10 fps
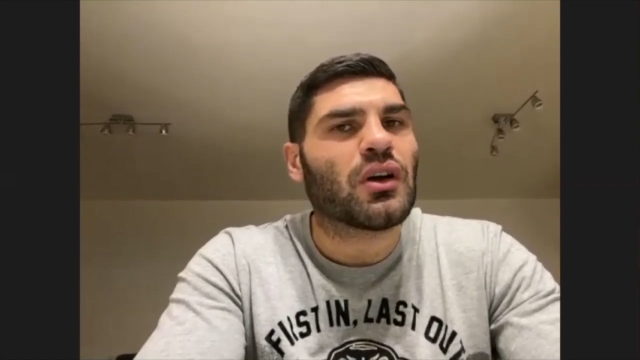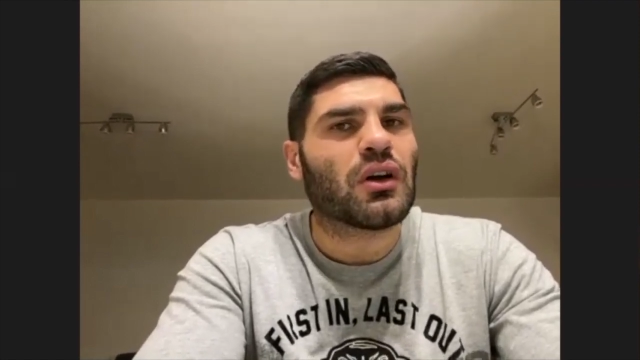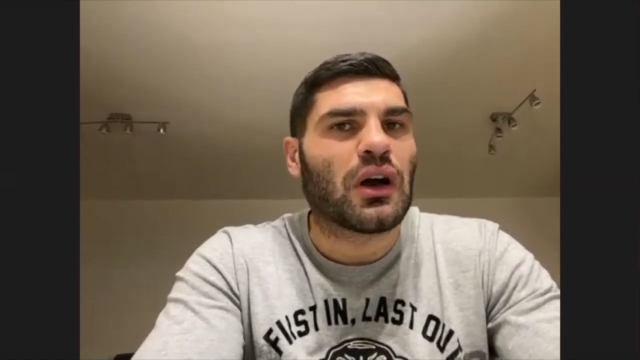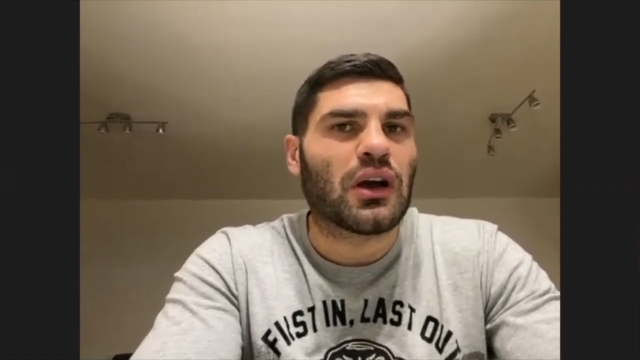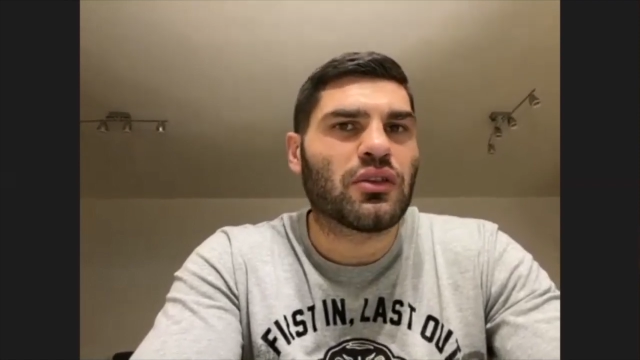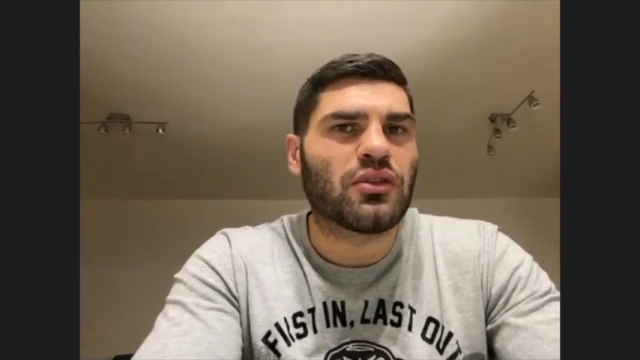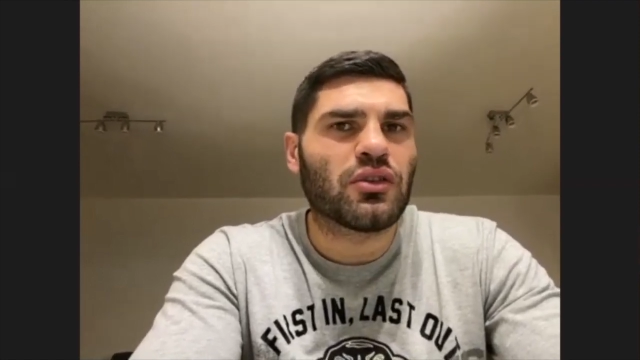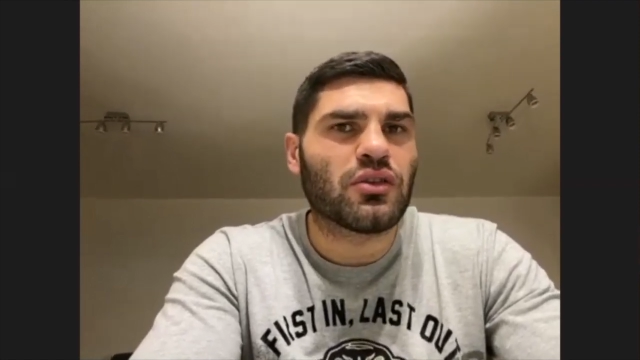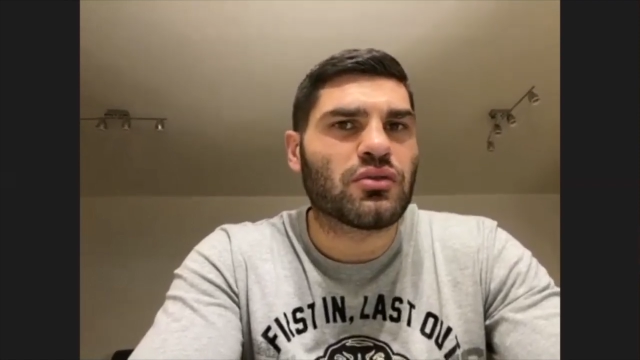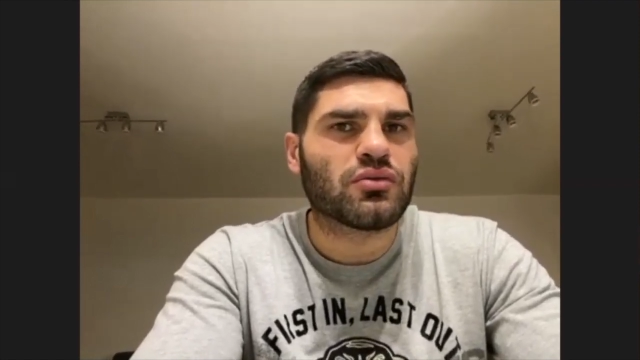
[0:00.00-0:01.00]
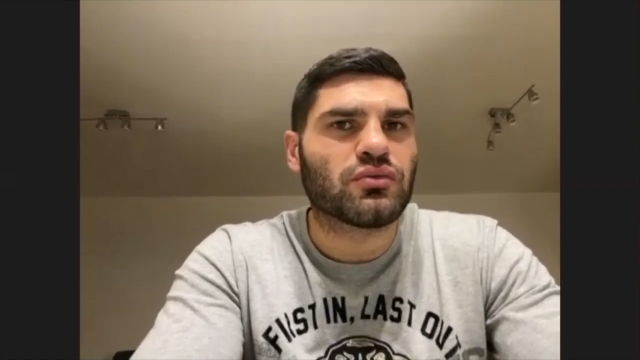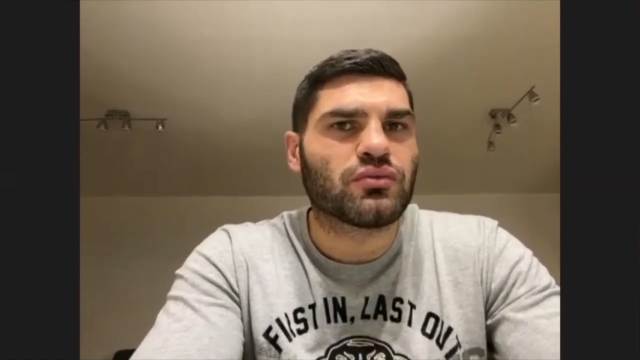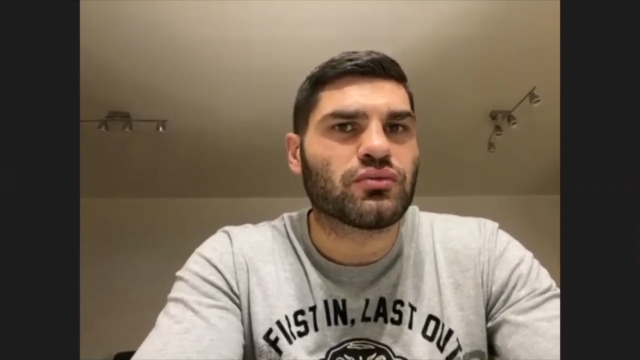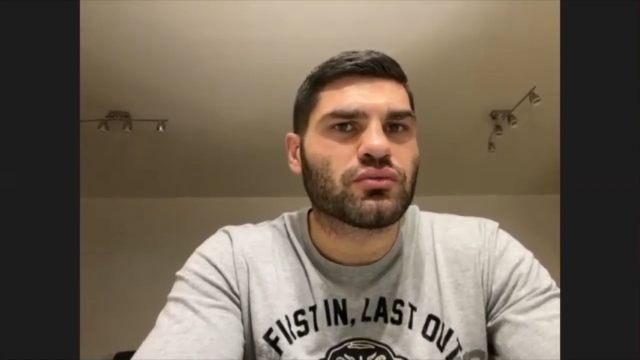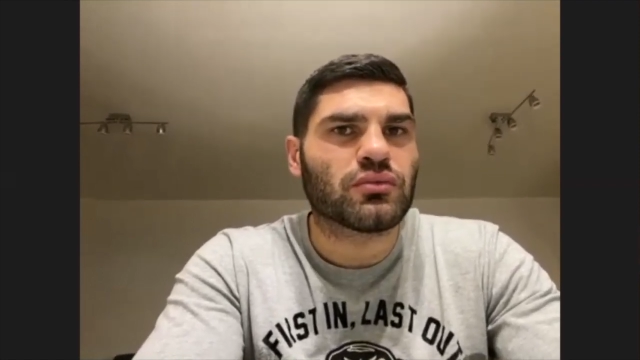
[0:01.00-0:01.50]
I don't know.
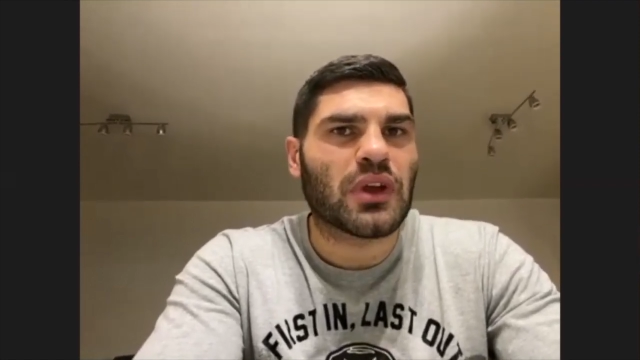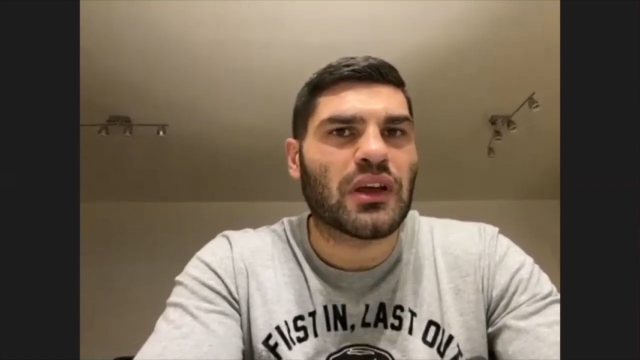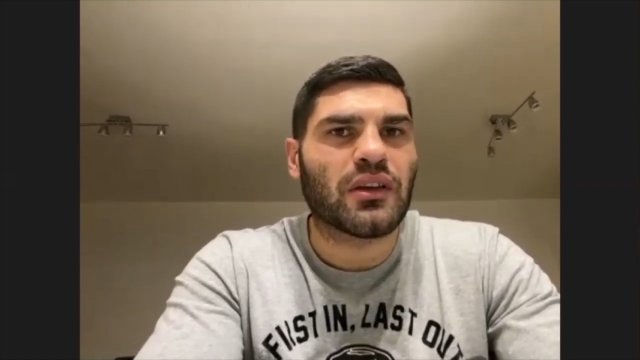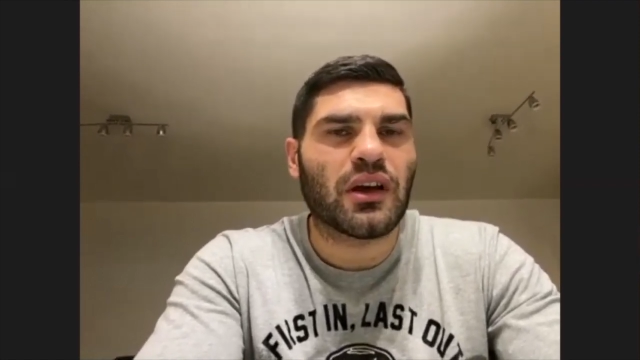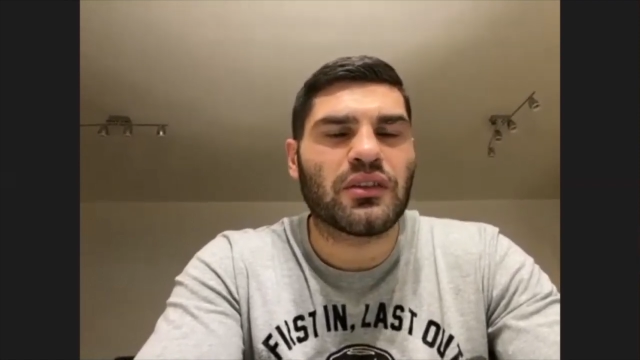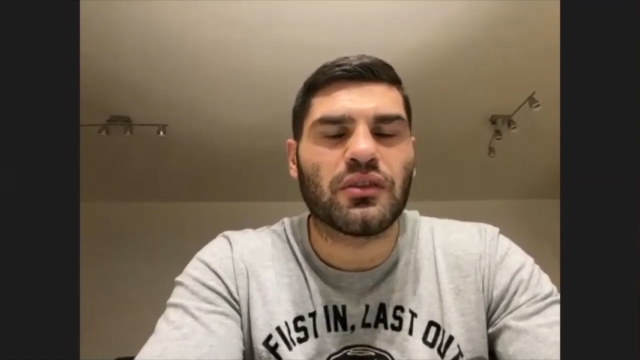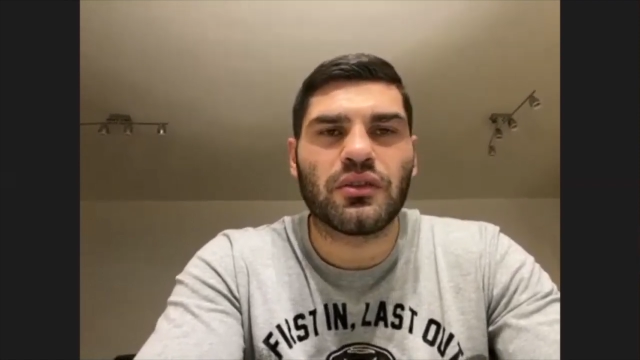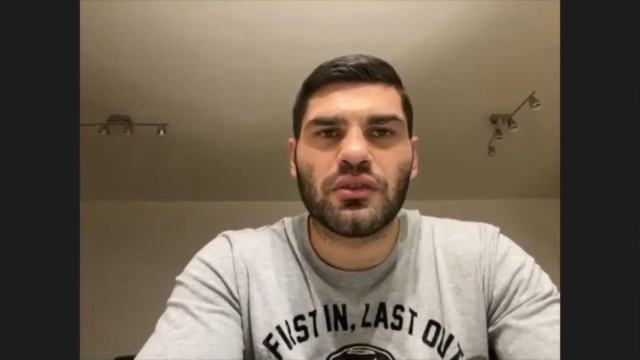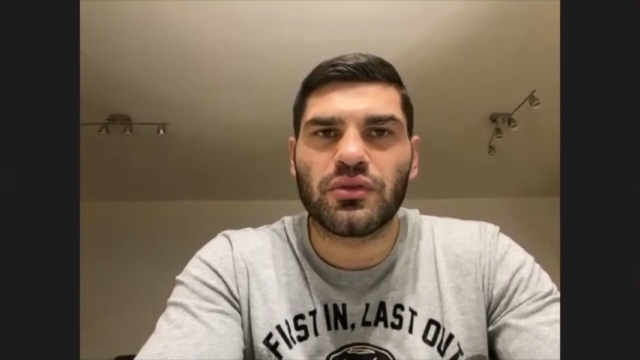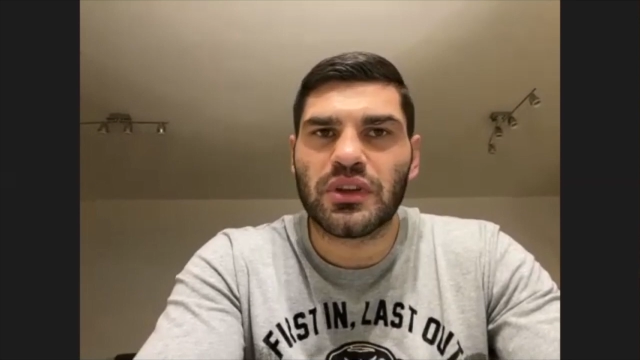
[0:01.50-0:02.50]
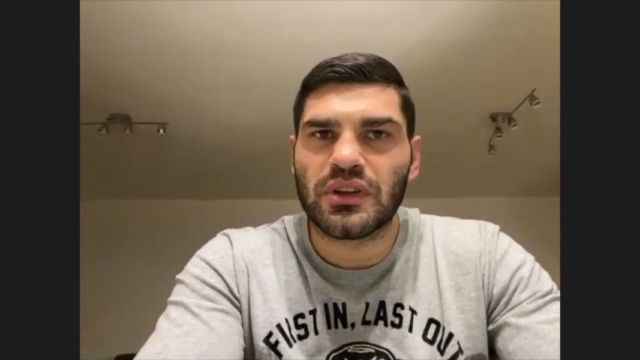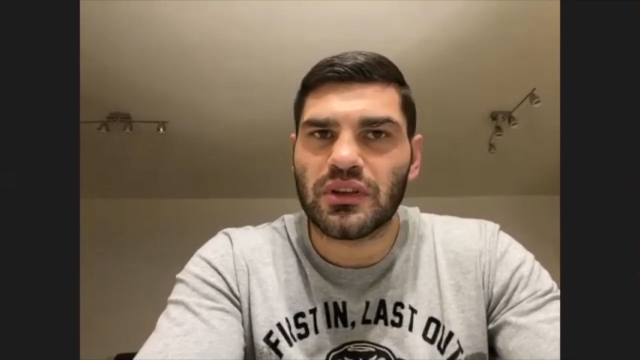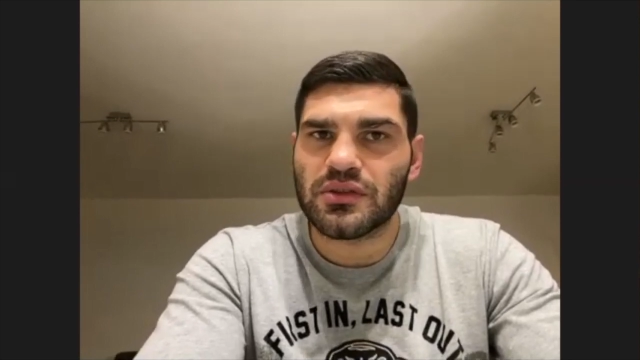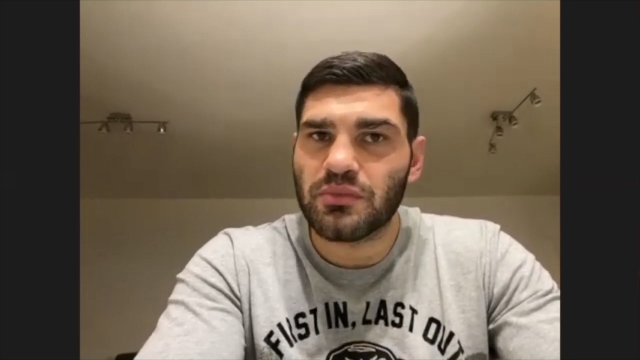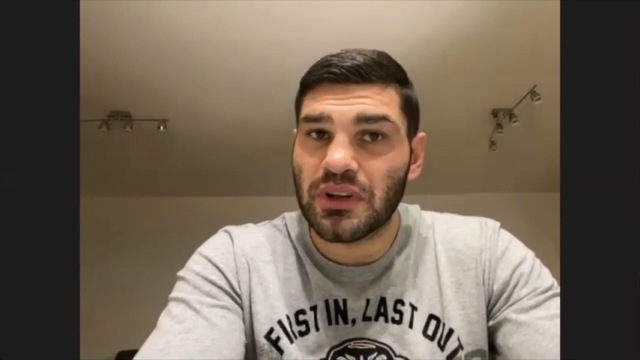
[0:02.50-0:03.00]
I, I don't know
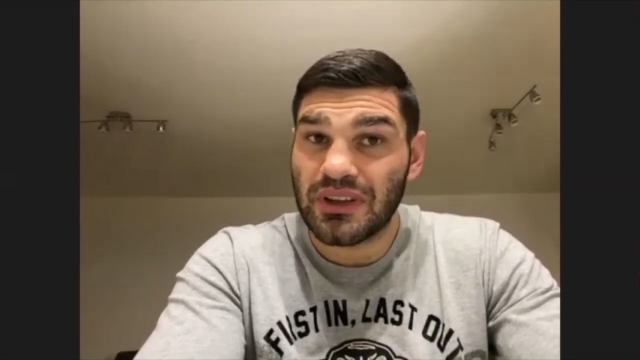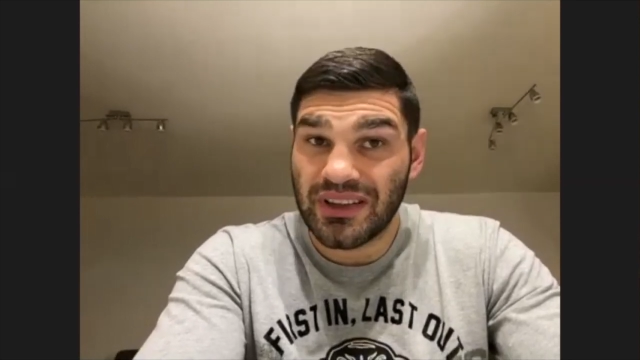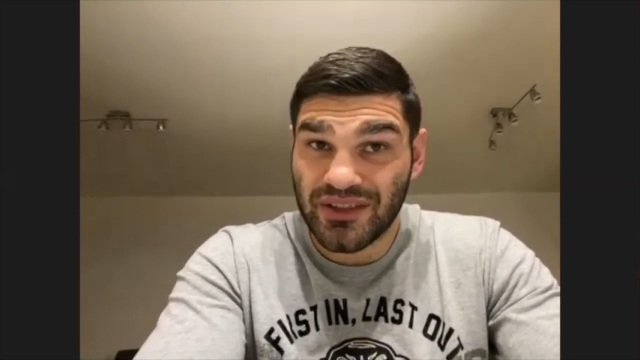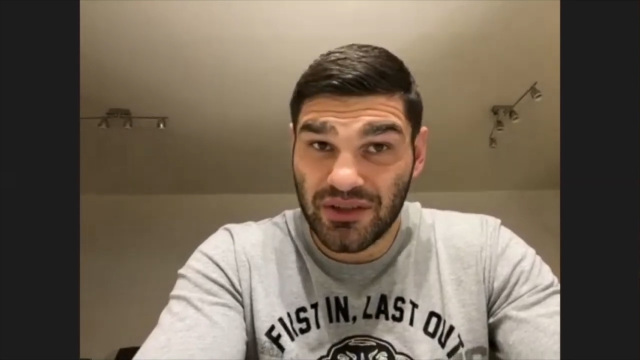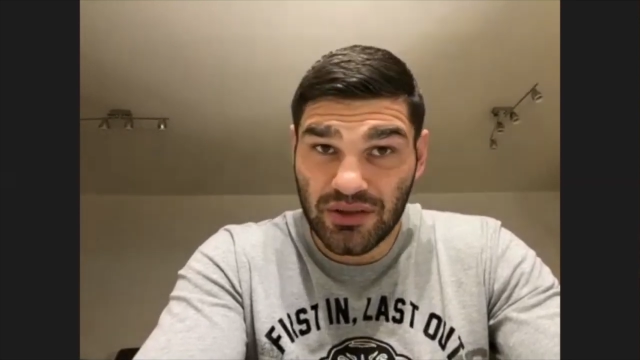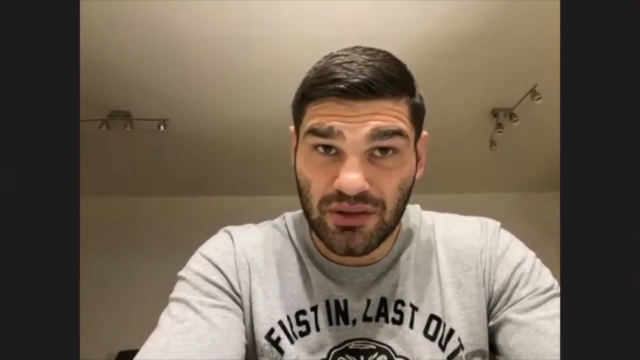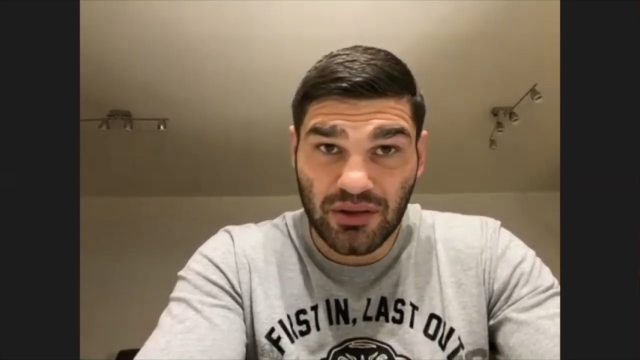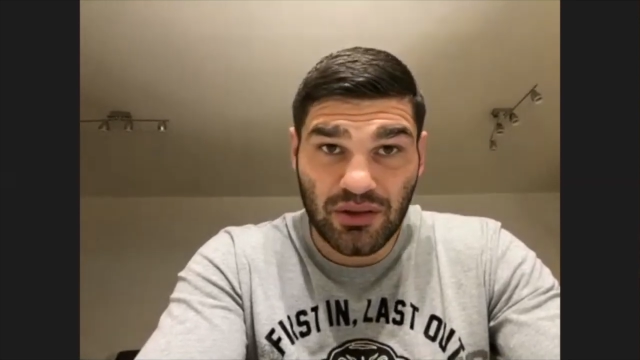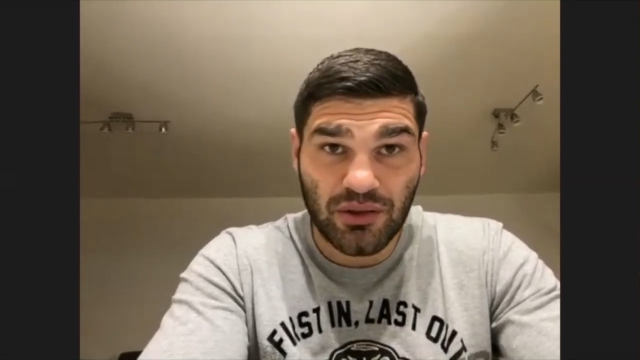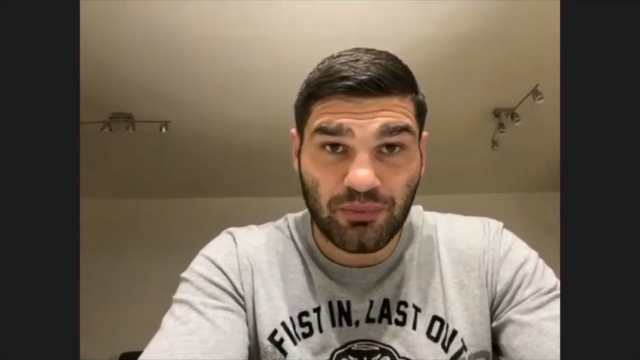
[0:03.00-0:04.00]
details, but I just... Uh,